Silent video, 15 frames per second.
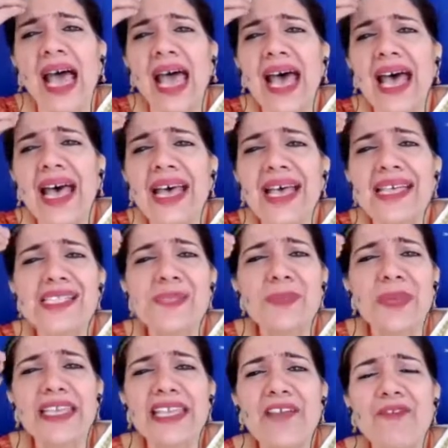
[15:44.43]
has
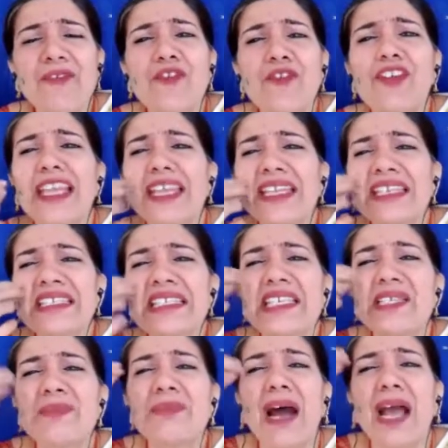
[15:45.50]
been
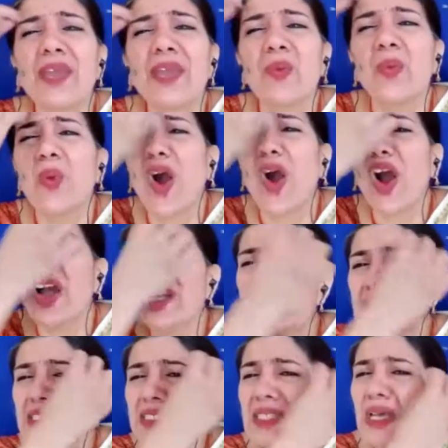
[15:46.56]
afflicted by
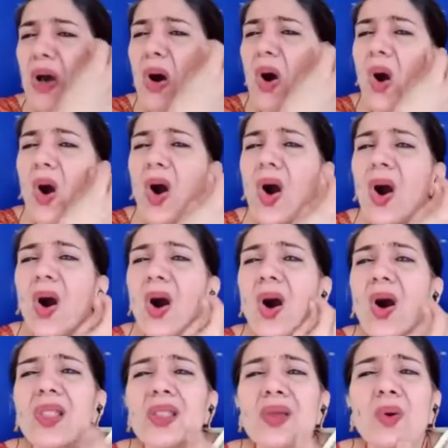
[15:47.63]
warts
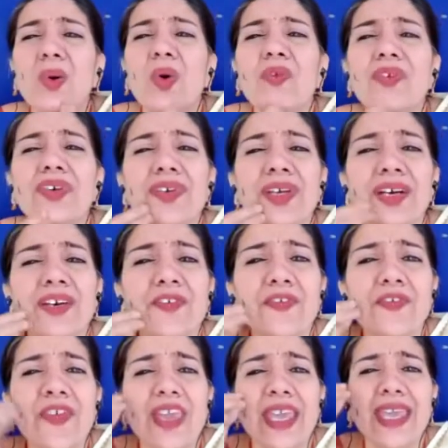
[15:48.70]
all over her
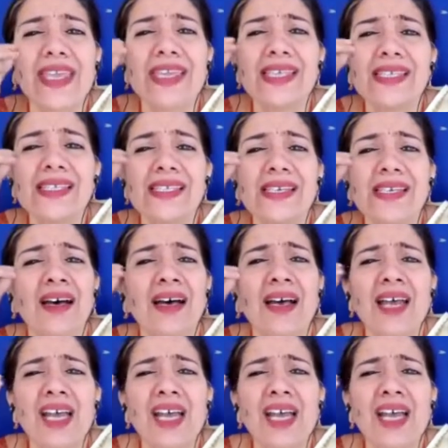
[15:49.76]
face.